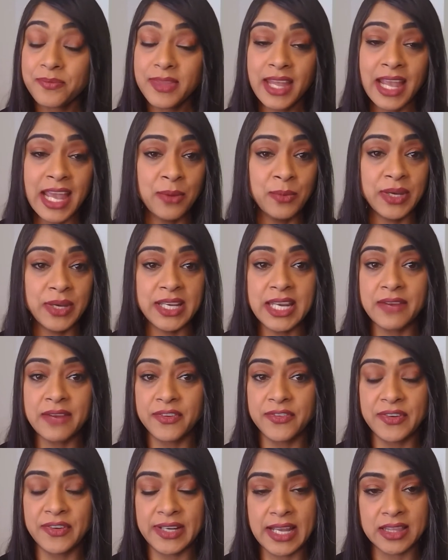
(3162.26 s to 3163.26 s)
And we can
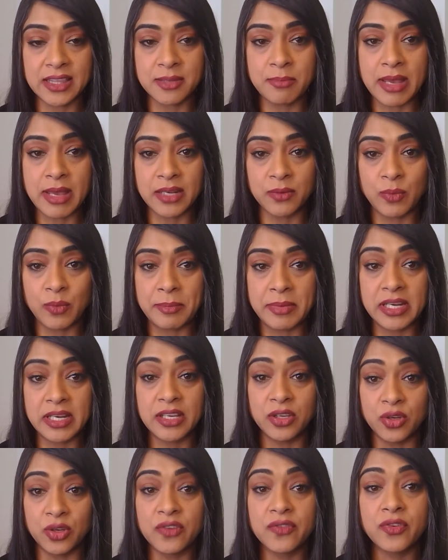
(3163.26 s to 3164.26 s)
never forget the men and women
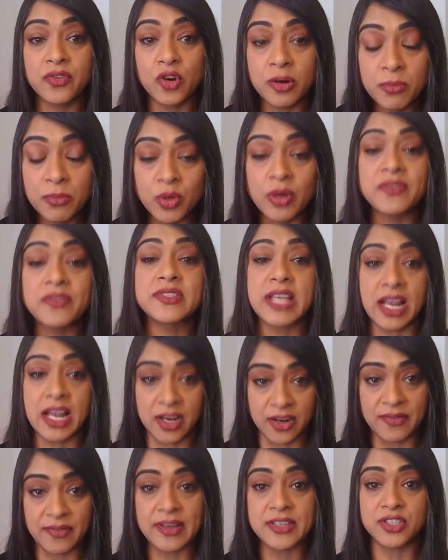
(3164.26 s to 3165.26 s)
in uniform who have
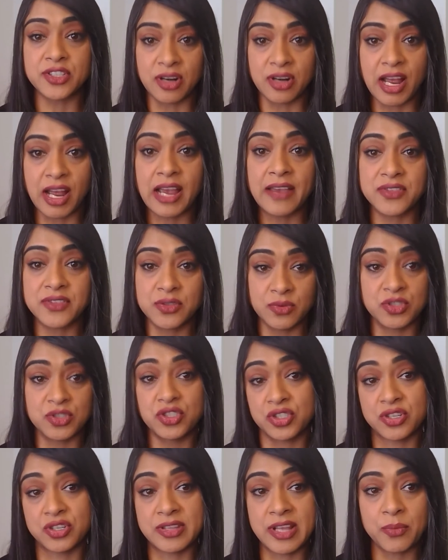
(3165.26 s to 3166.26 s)
sacrificed their lives to
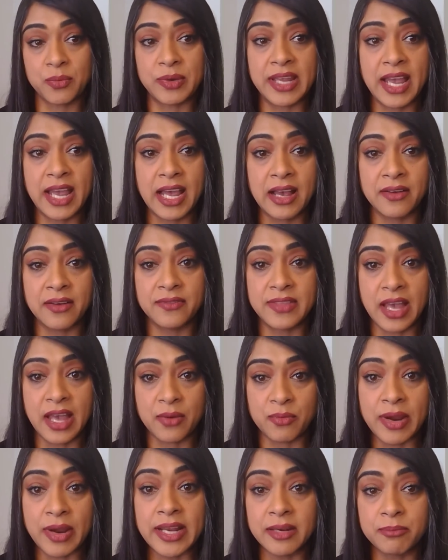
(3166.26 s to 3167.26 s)
ensure that we have that
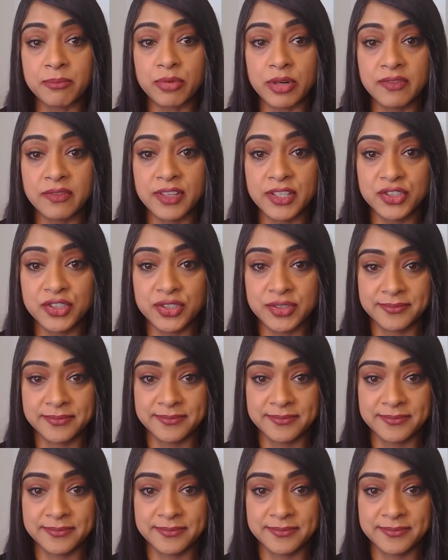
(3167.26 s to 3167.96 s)
right and privilege.